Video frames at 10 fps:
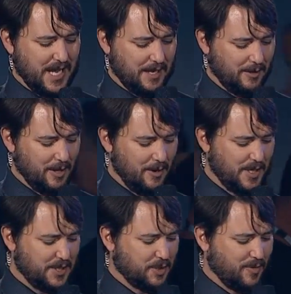hello, he
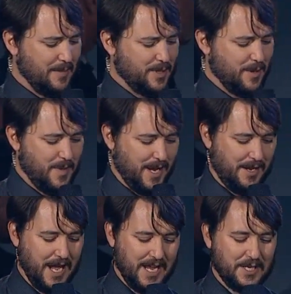screamed at me,
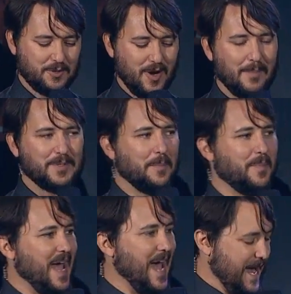and he dropped a
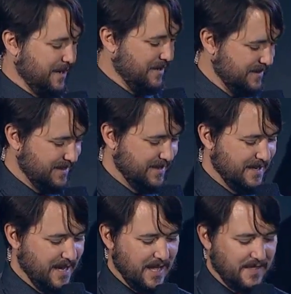bag.
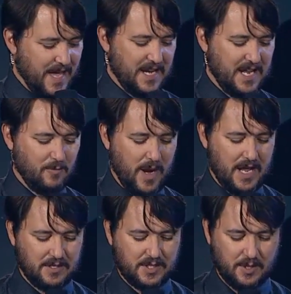Then he ran
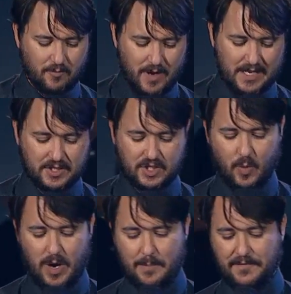into the red
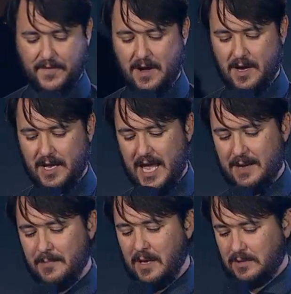swamp fog and
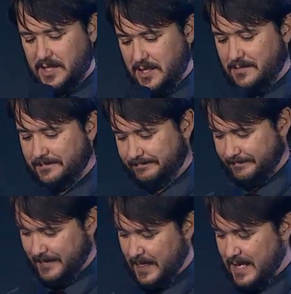melted.
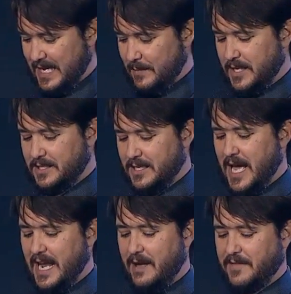He must not
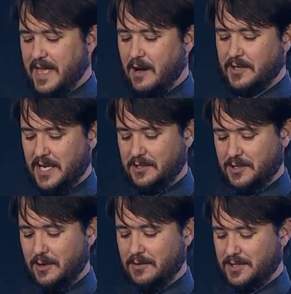have counting
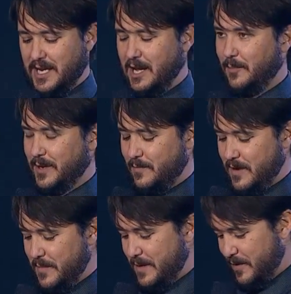stones to help him
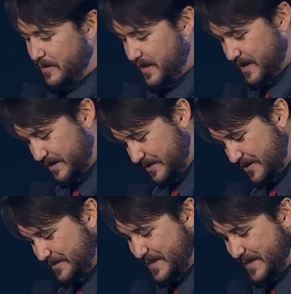remember things.